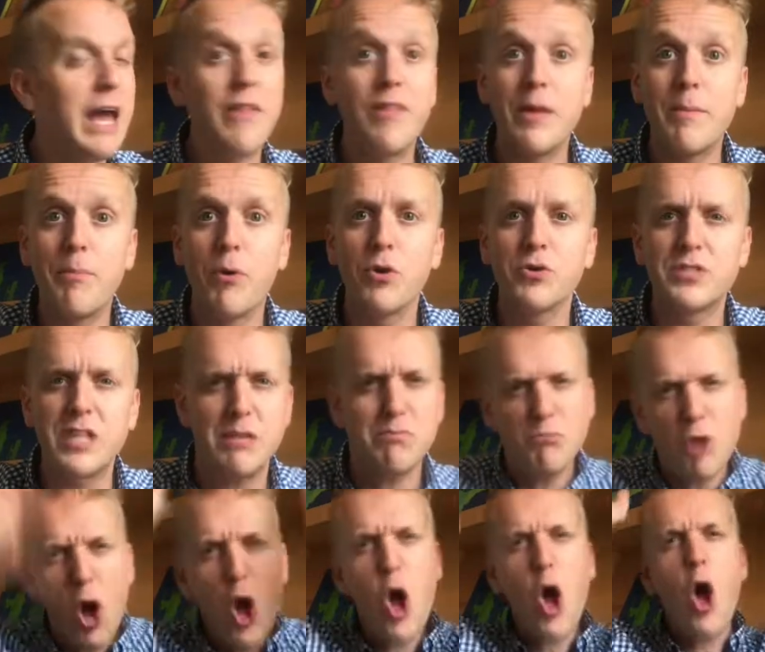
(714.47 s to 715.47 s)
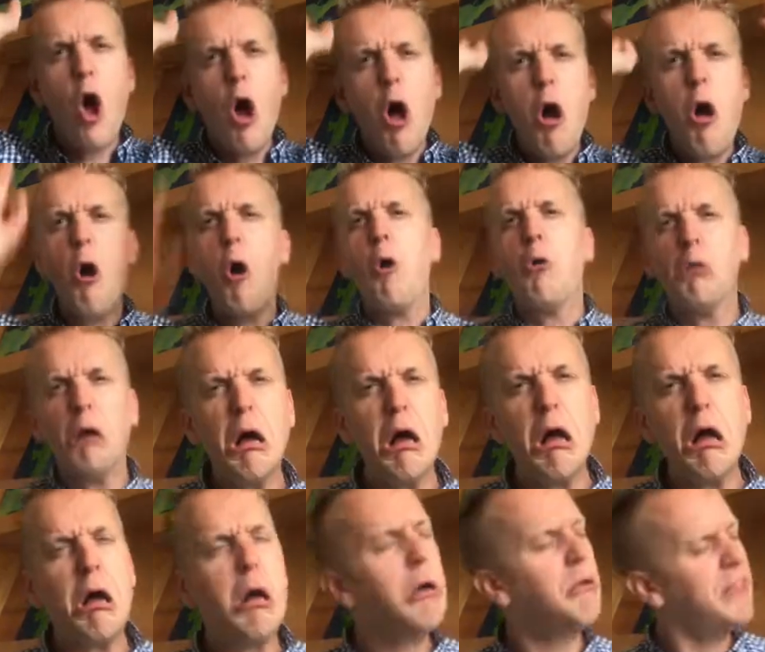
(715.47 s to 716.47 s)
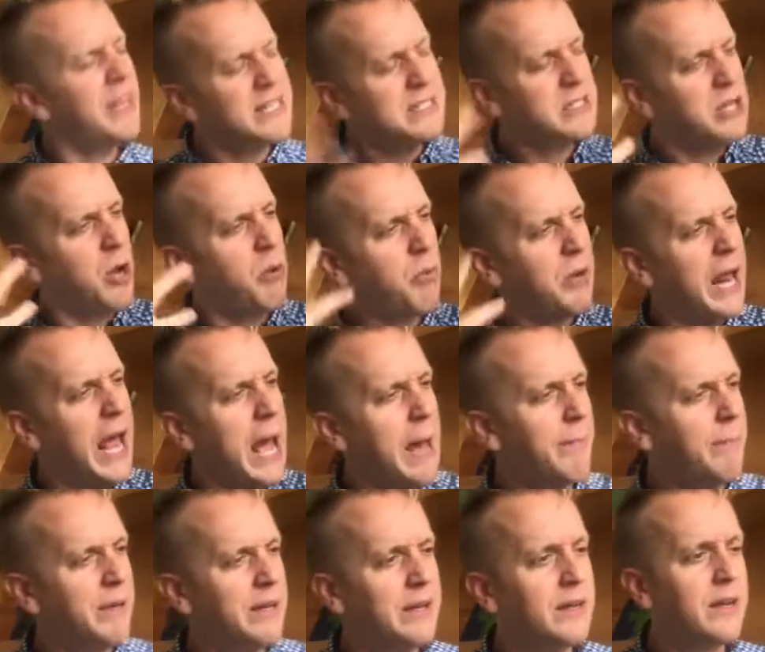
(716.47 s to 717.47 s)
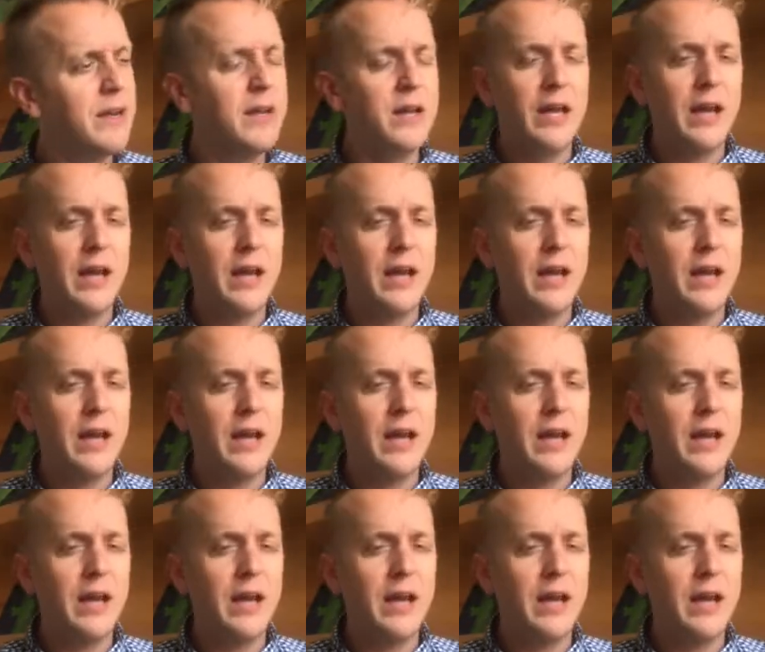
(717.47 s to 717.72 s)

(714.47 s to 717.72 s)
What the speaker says: And they both said, No, that's not what happened.